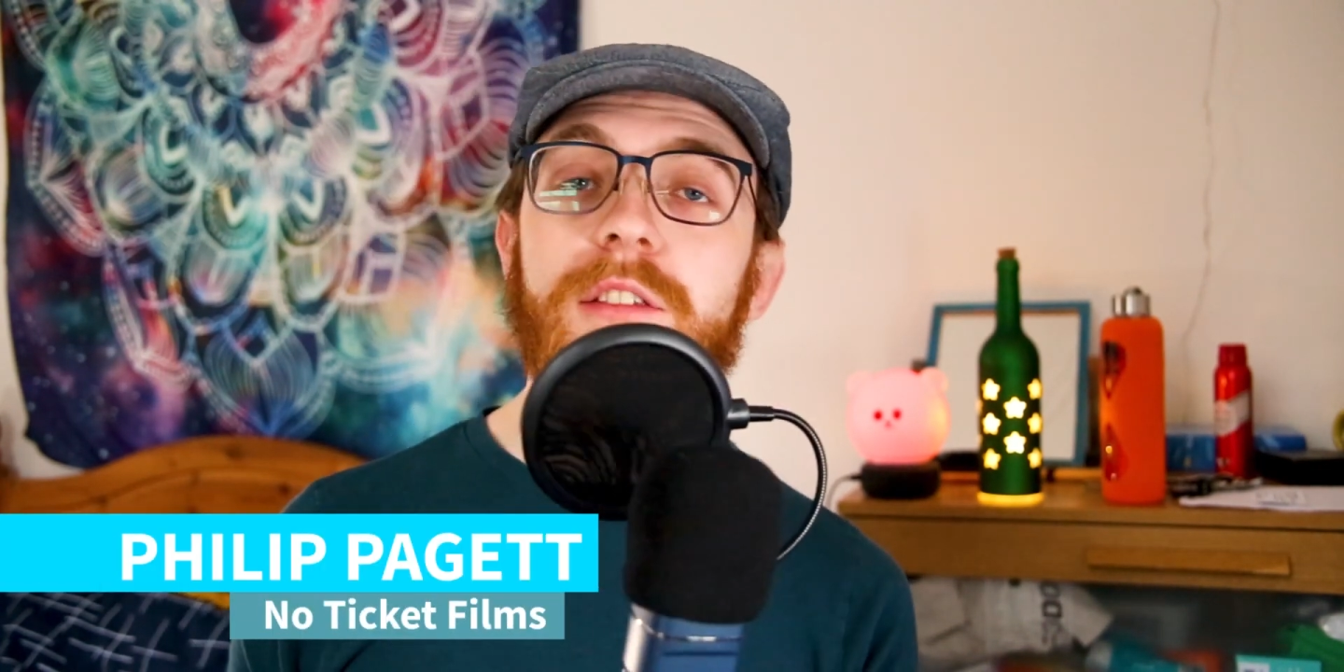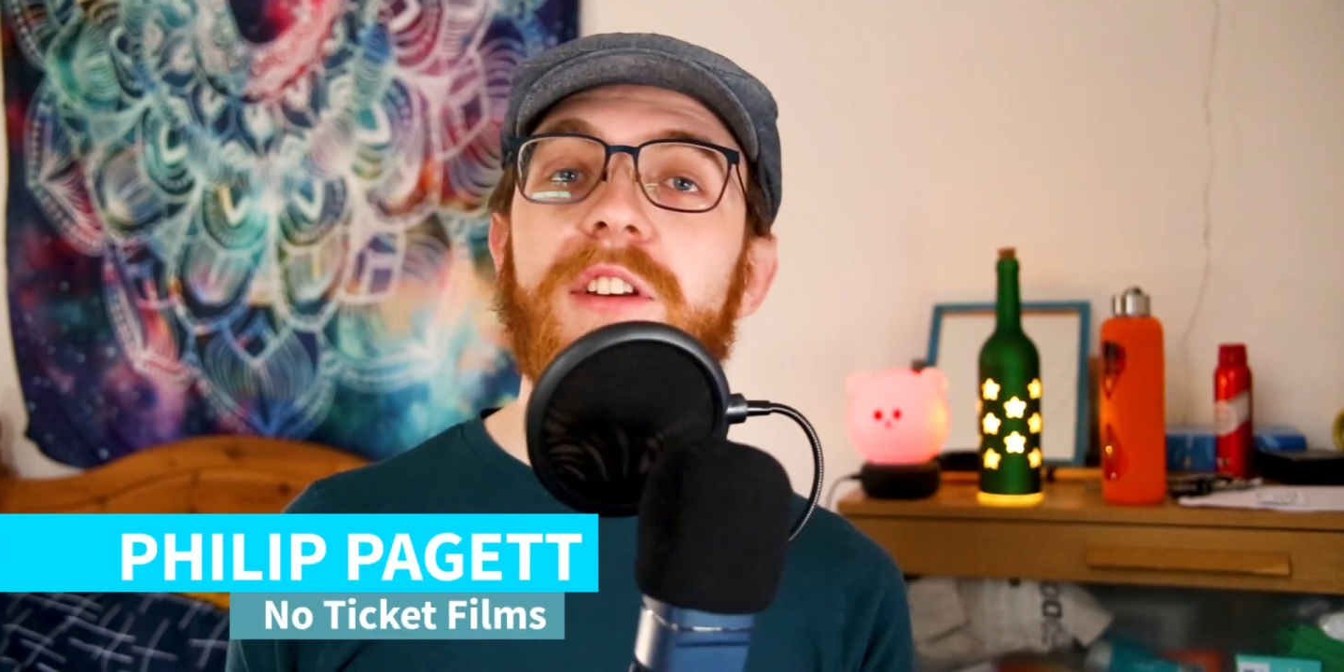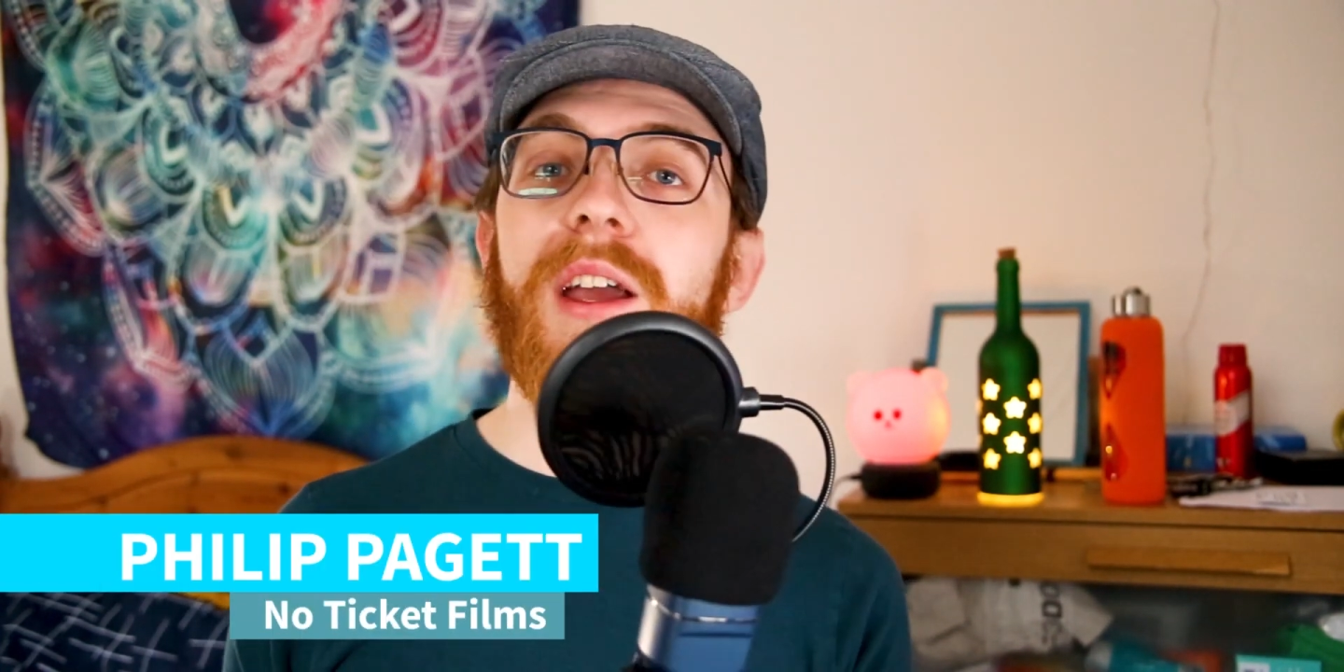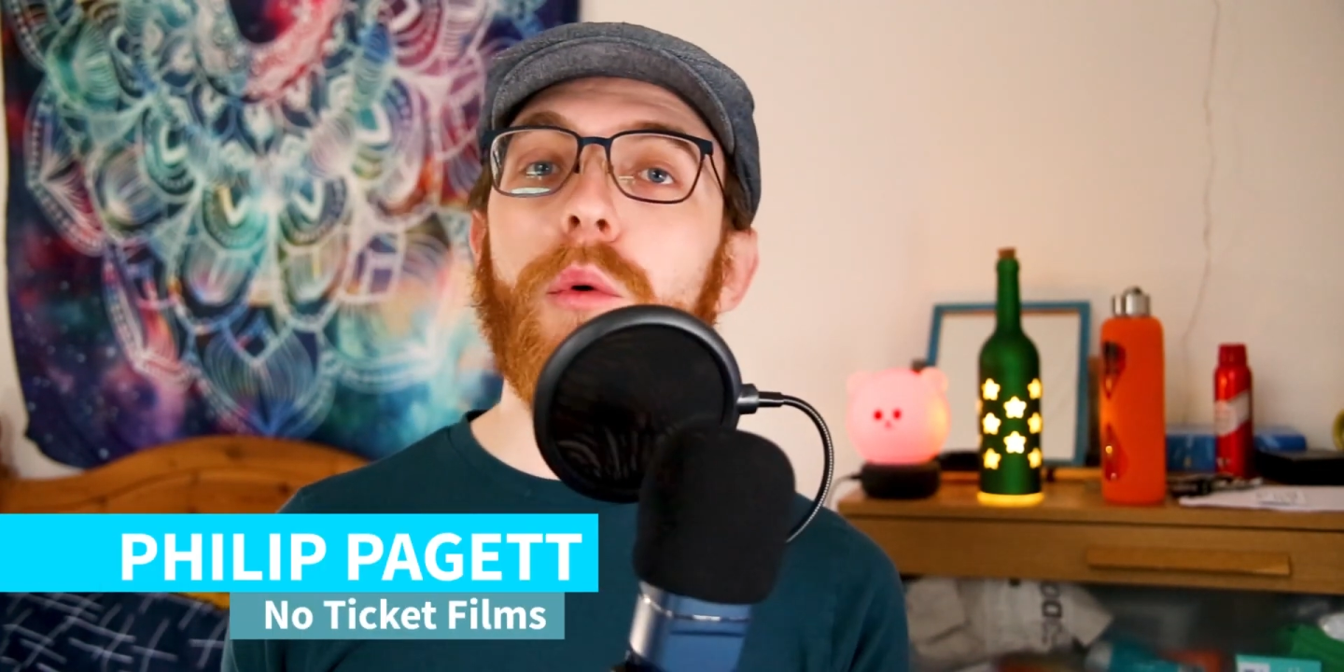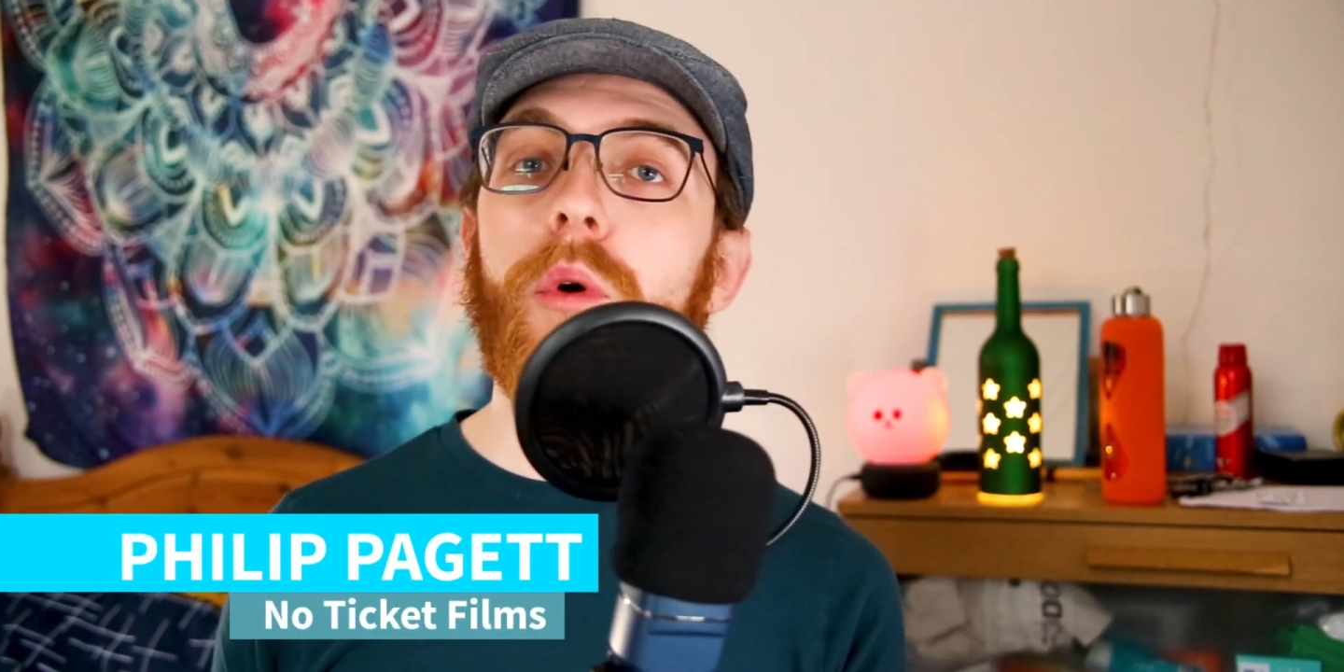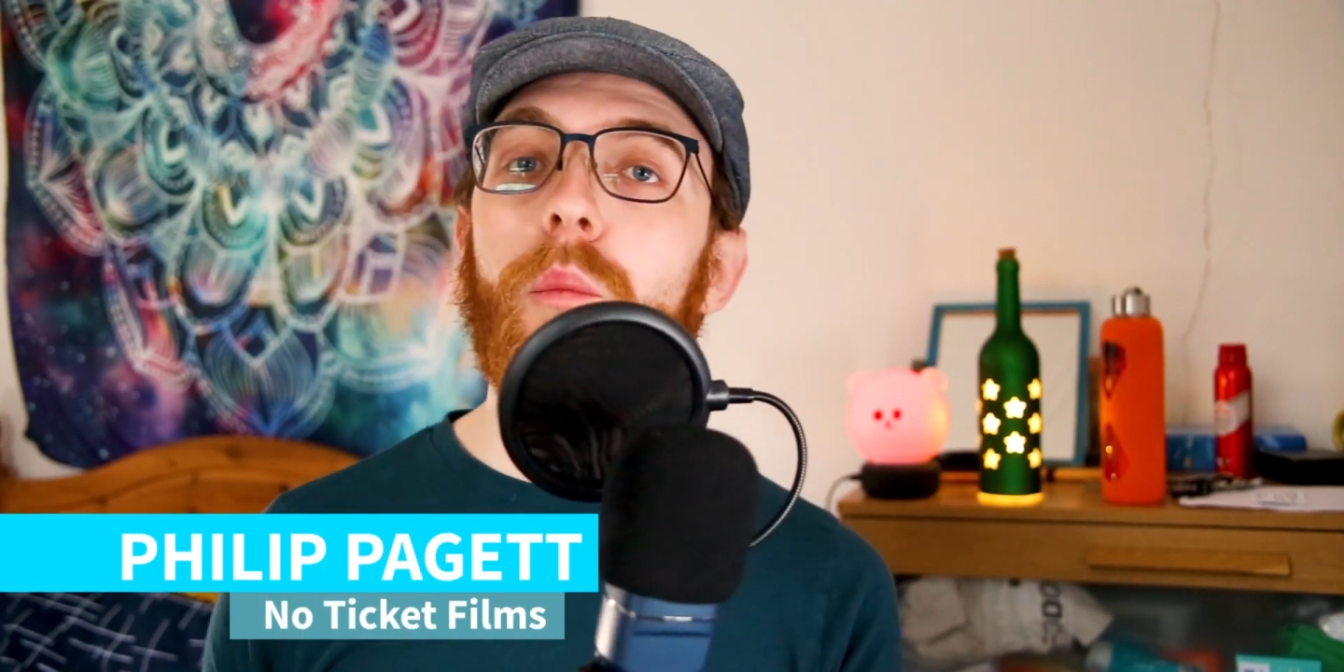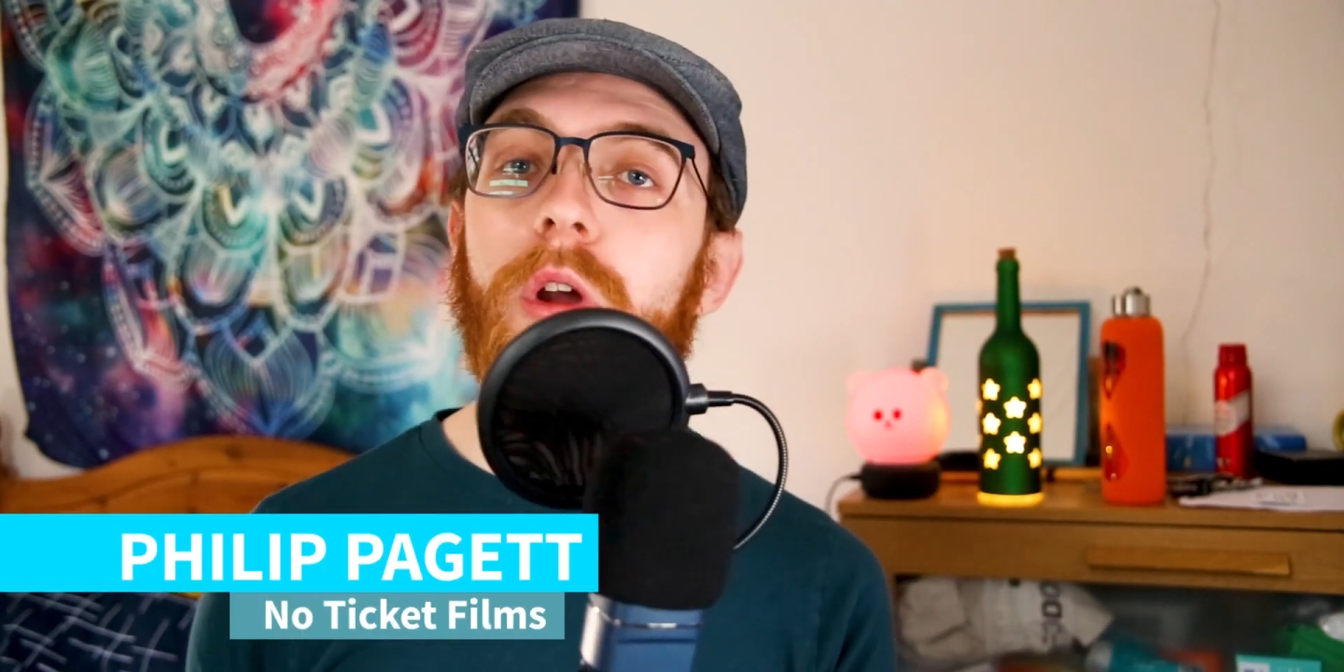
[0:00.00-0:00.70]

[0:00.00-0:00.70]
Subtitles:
Today we're